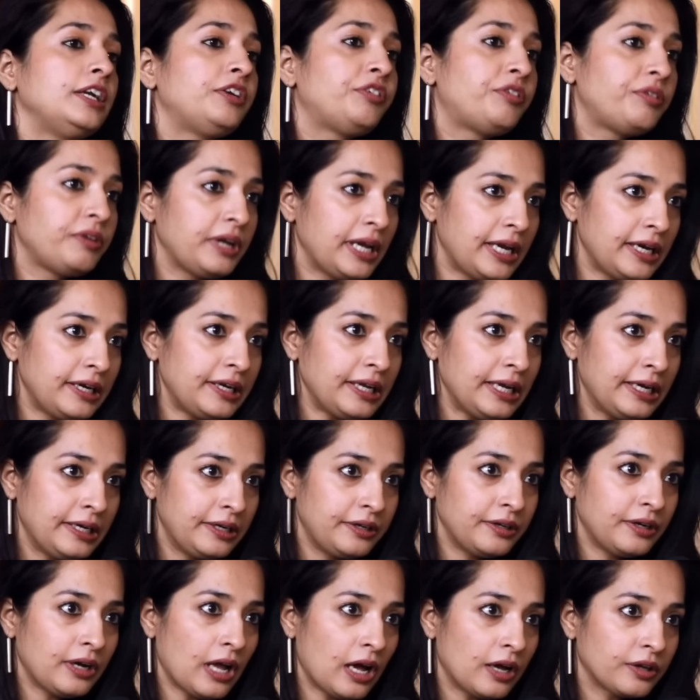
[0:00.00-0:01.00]
they trained
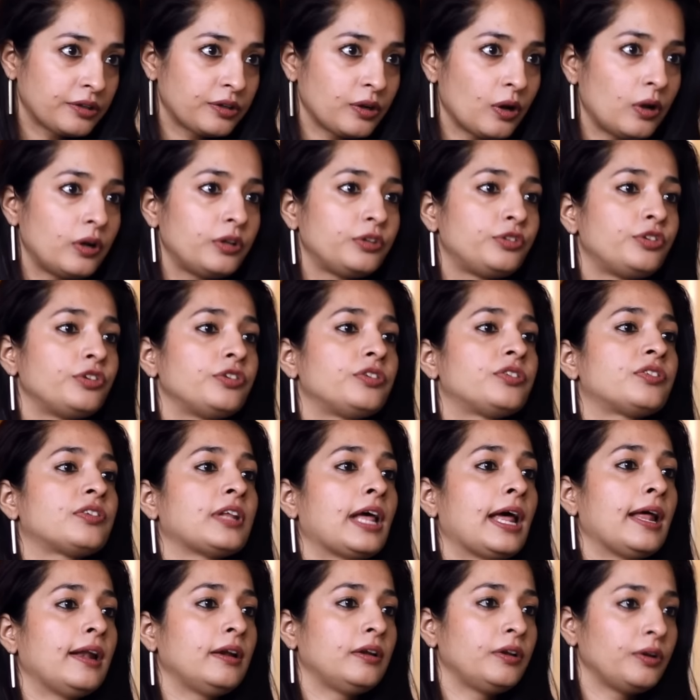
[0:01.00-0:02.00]
Indian
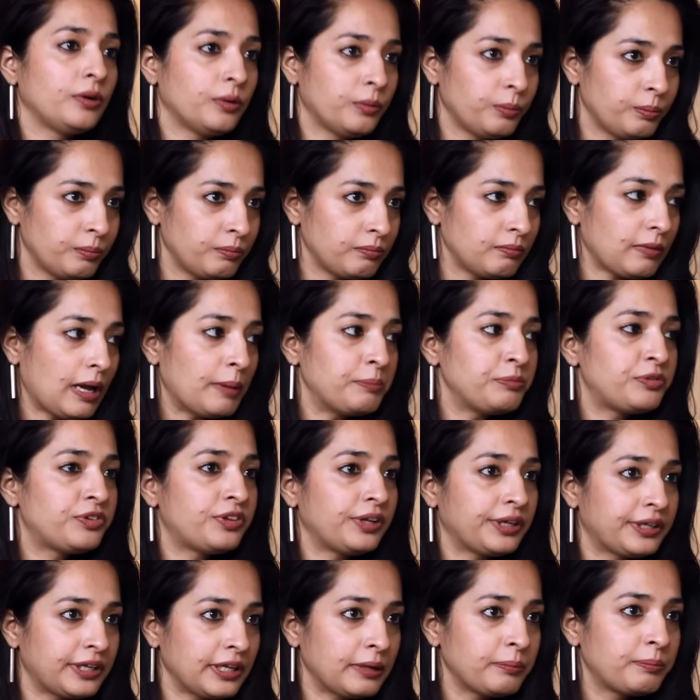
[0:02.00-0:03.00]
archaeologists, and you know, I'm
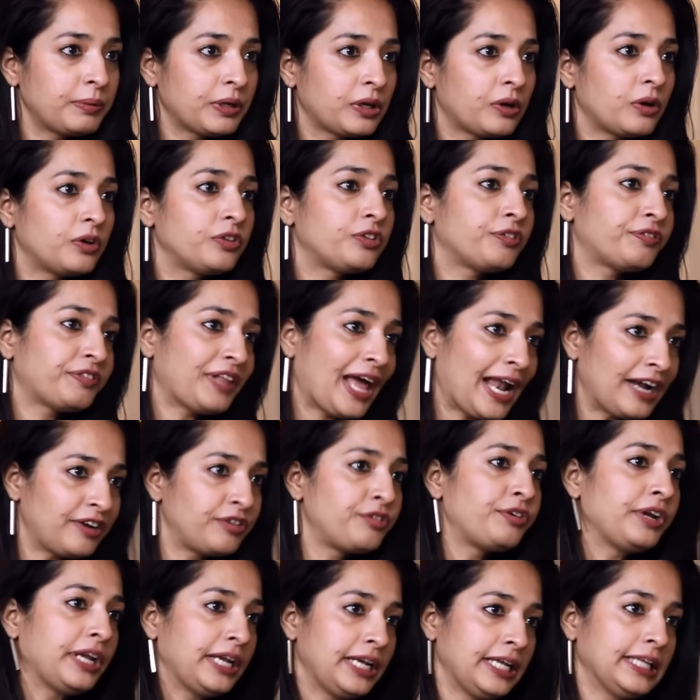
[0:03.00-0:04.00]
sitting because of
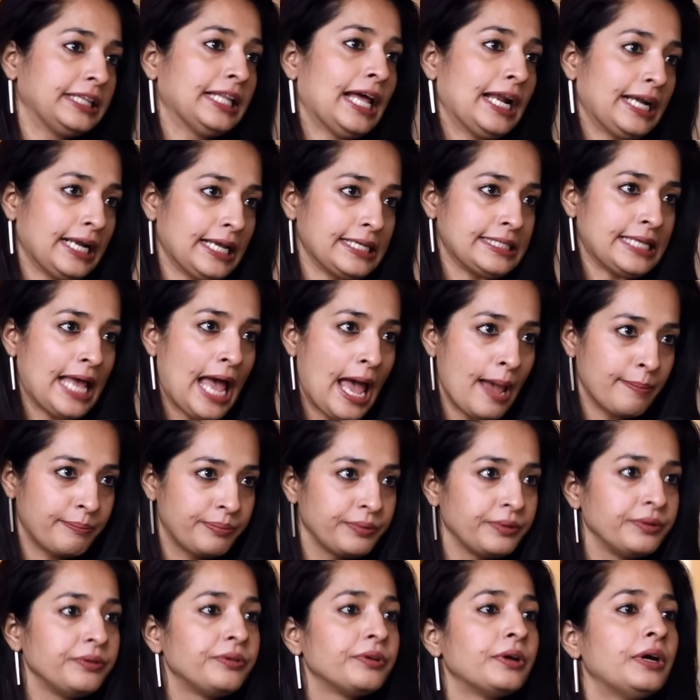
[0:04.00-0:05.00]
that training that has
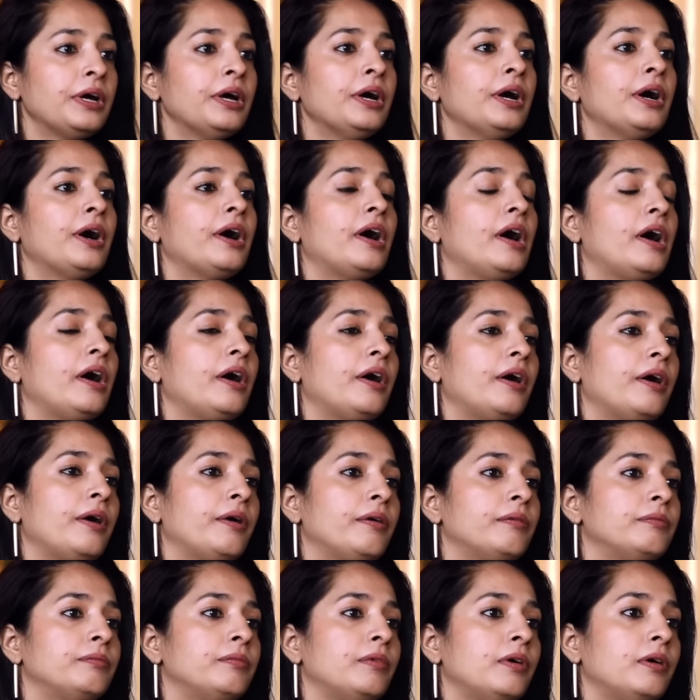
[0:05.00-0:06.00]
happened
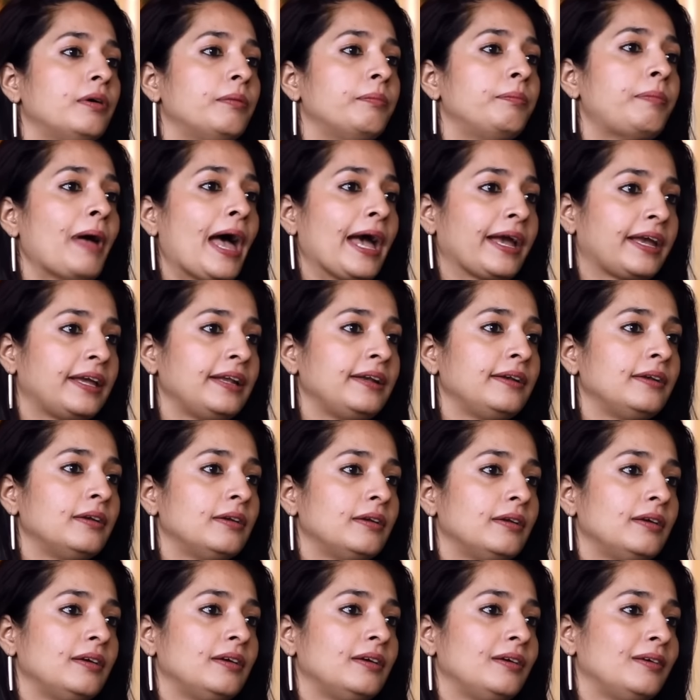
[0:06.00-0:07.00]
uh, back
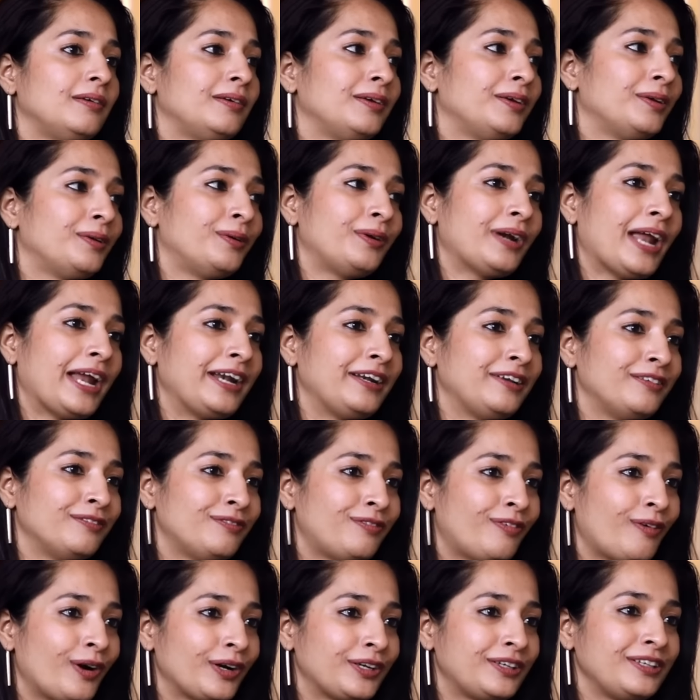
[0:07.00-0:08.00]
in uh, you know
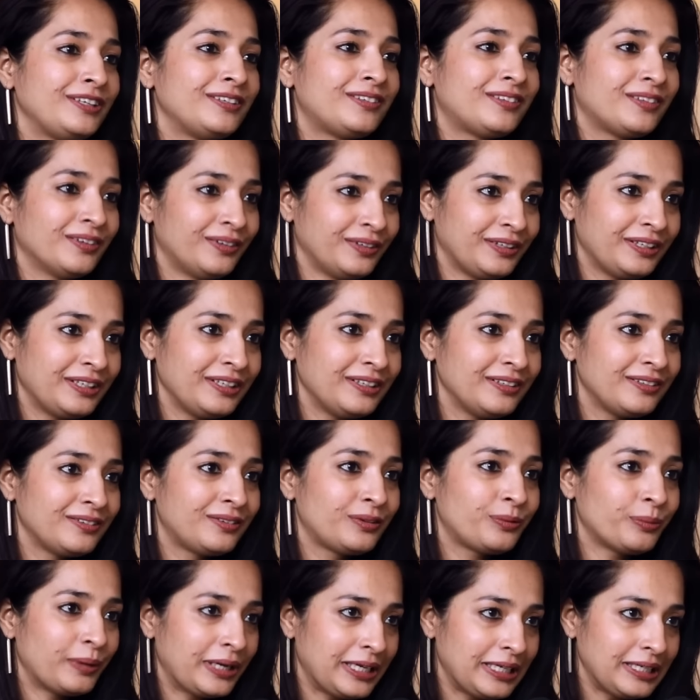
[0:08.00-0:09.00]
1940s,
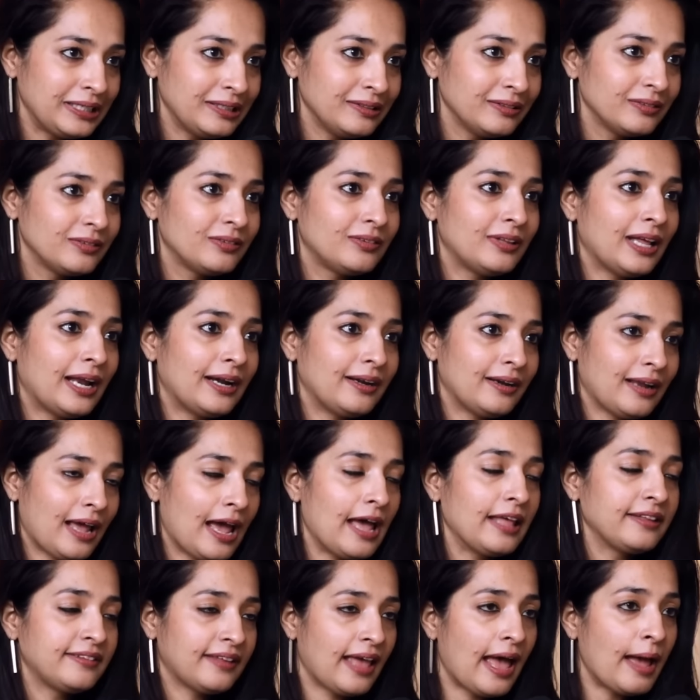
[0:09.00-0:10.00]
30s, 20s that
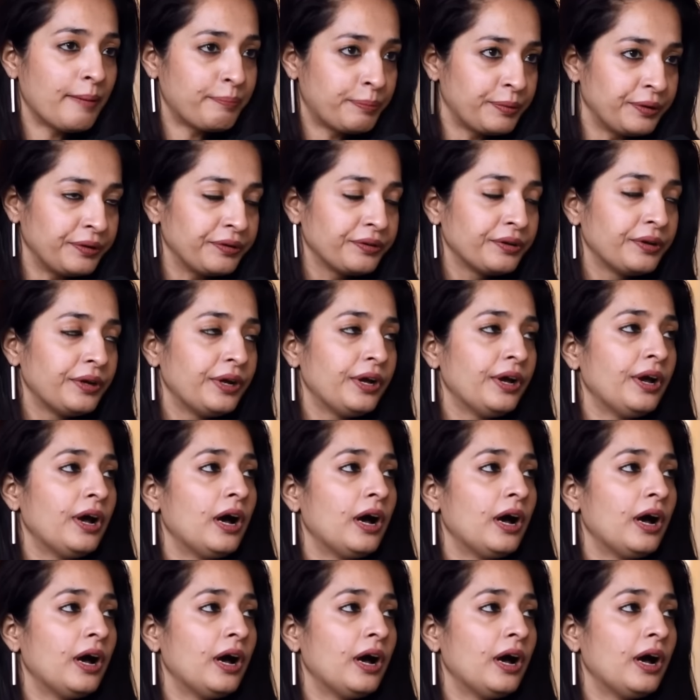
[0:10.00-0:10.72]
has happened.